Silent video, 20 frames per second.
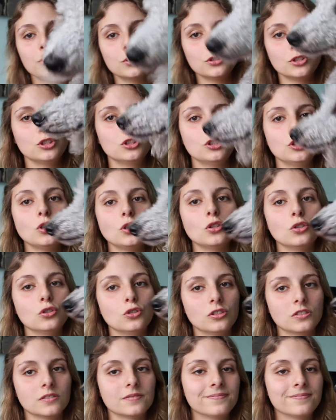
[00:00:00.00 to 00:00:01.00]
a
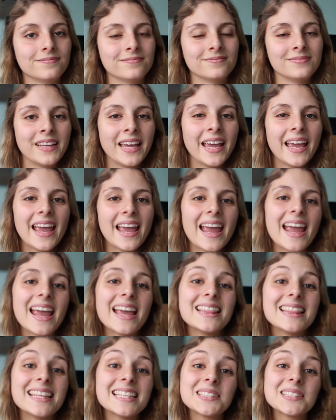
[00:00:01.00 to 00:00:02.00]
shot.
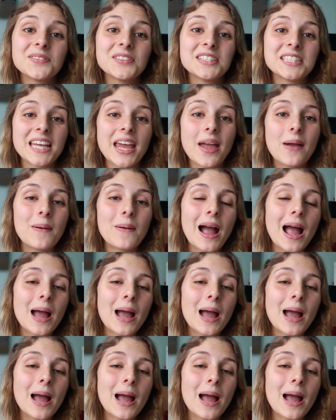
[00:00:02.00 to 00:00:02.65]
In this video,